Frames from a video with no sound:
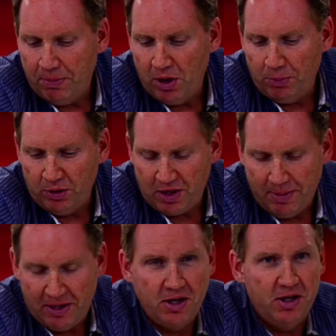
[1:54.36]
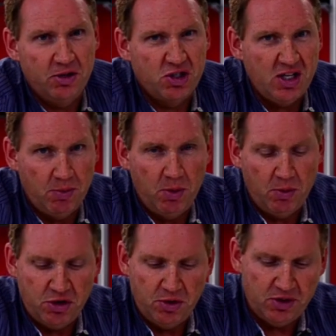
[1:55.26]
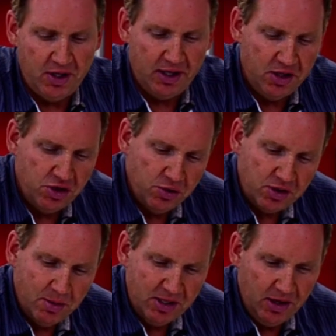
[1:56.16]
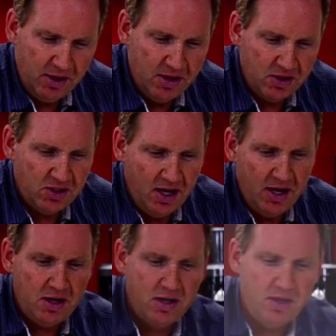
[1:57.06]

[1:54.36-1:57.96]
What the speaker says: pulp will come out here. You'll see it when we're juicing, and the juice comes out on this side.